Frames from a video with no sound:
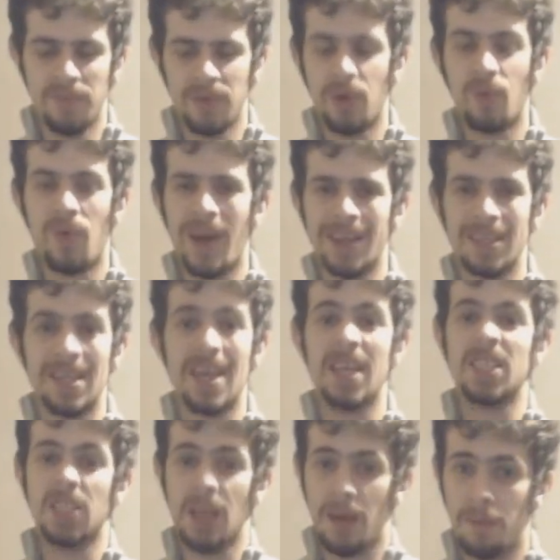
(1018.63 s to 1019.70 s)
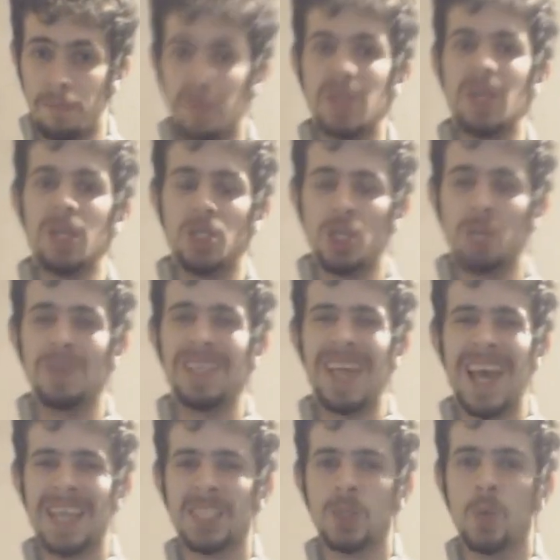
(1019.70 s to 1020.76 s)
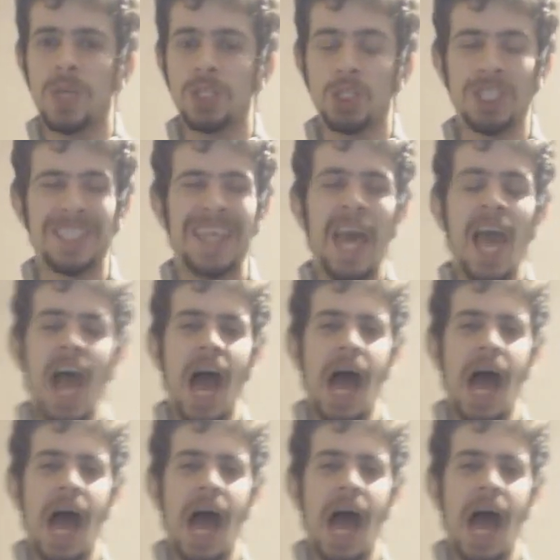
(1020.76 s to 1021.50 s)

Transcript: writing tests, but legitimately asked questions,